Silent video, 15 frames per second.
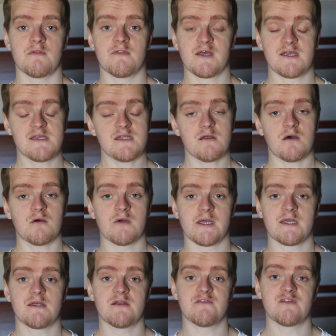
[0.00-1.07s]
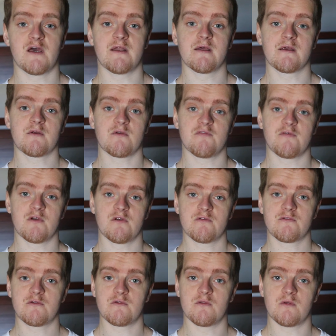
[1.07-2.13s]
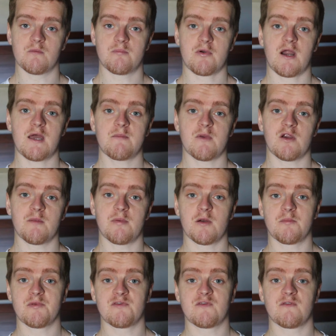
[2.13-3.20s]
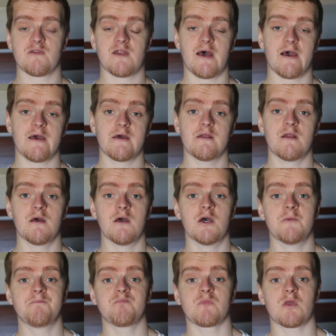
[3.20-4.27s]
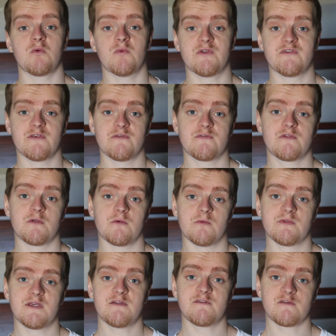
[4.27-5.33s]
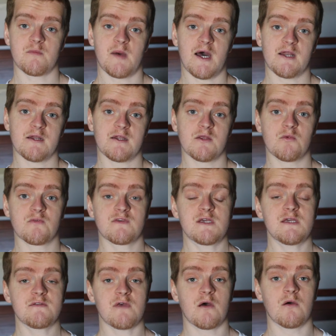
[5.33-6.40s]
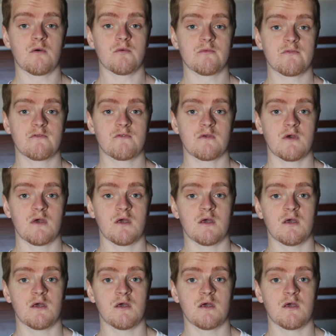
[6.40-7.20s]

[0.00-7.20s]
The keto in ketogenic refers to the primary purpose of the diet, which is to teach the body to use ketones,